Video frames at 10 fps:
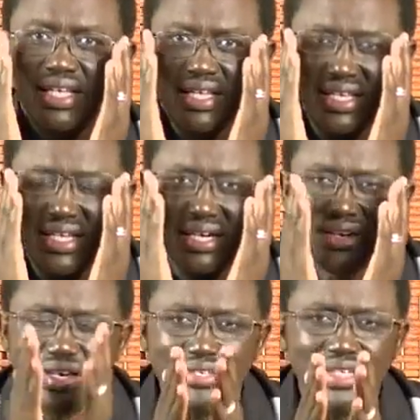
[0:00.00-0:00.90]
There
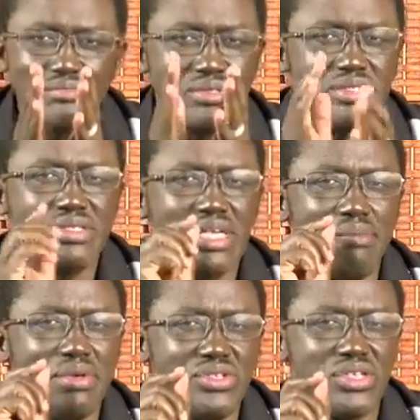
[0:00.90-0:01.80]
are some
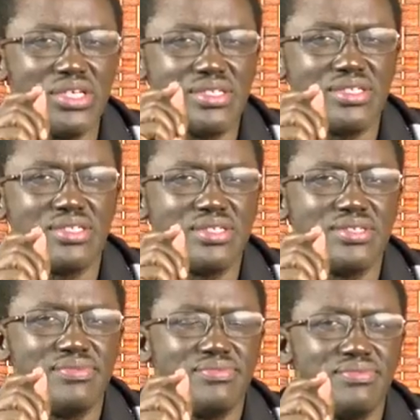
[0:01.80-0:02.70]
damages.
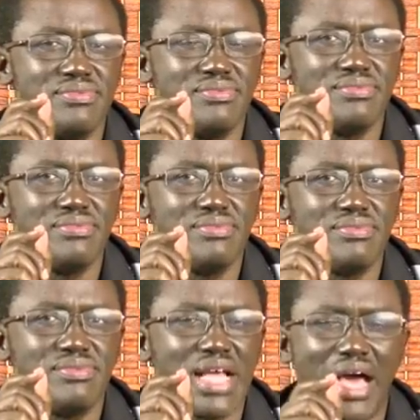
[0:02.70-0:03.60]

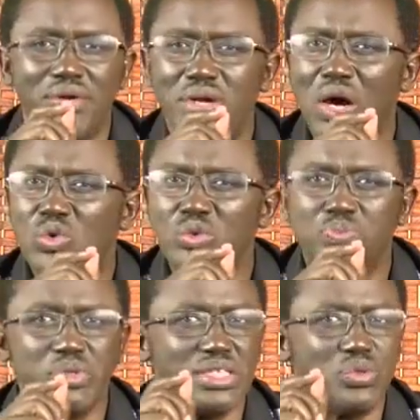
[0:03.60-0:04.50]
I don't know how to
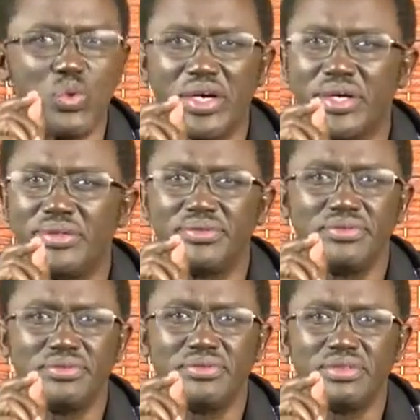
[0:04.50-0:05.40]
put it well.
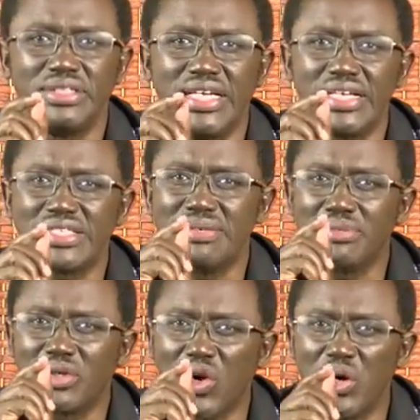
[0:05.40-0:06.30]
There are
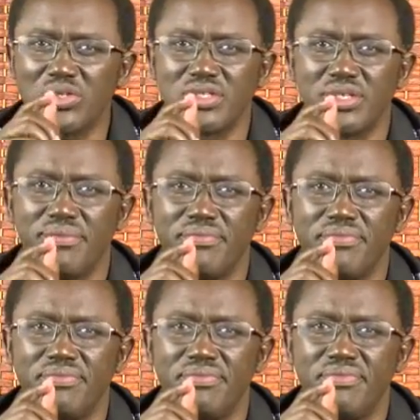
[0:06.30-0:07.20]
some costs
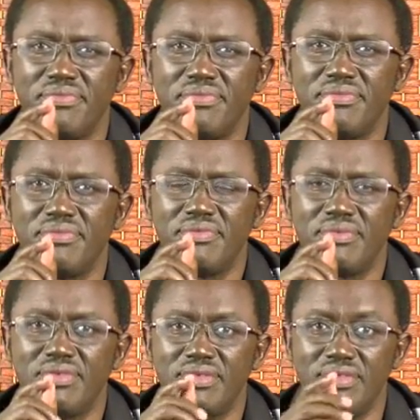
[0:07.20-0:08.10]

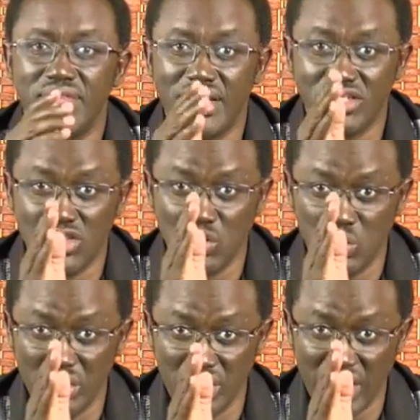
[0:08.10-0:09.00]
that you
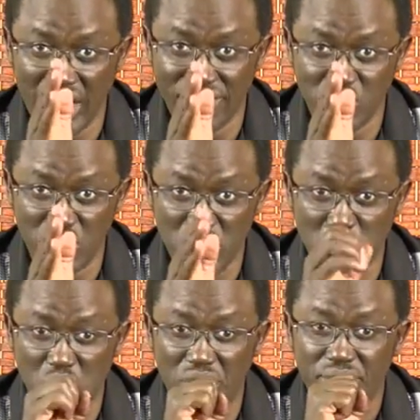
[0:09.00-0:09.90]
will have to
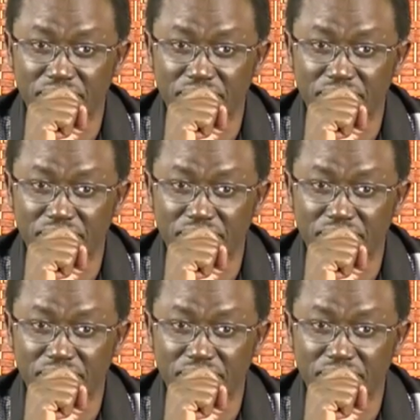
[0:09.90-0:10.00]
endure.